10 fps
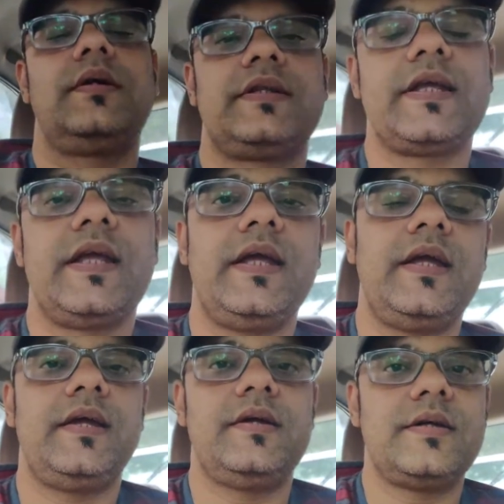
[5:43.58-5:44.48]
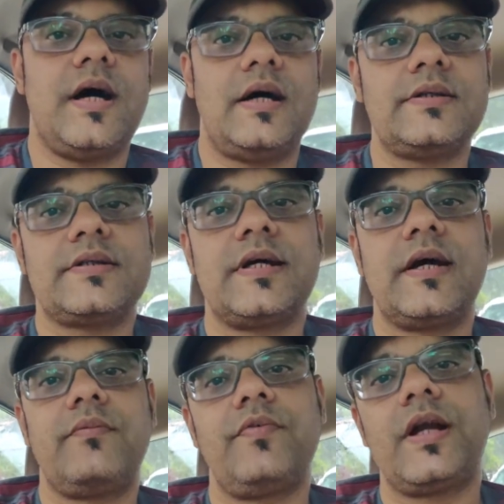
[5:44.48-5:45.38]
the other
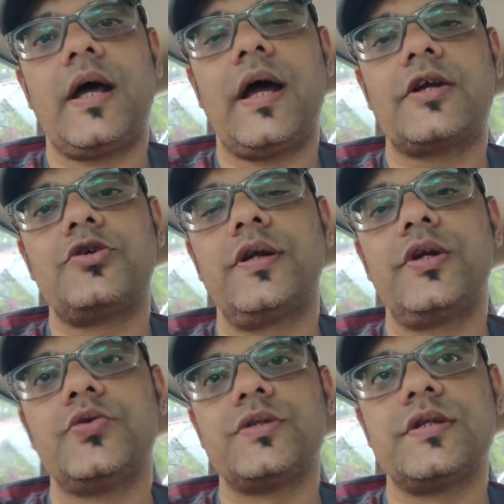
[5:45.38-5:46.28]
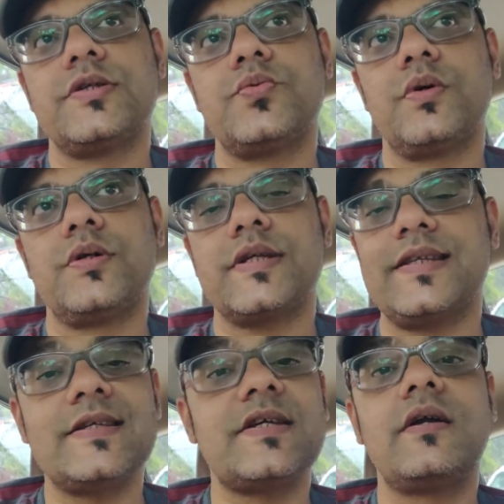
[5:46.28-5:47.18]
time when I actually used this was
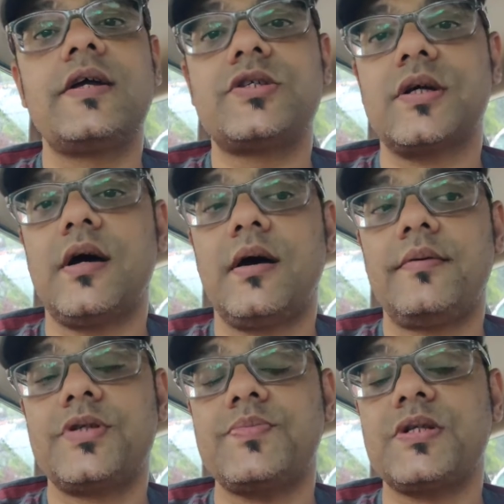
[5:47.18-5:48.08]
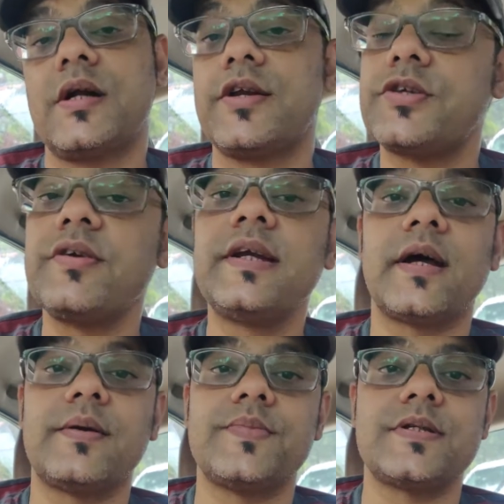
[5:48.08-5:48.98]
in this year I ch- jump started three
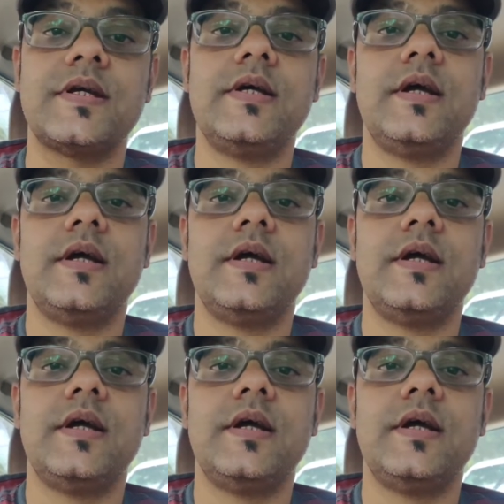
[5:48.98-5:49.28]
times.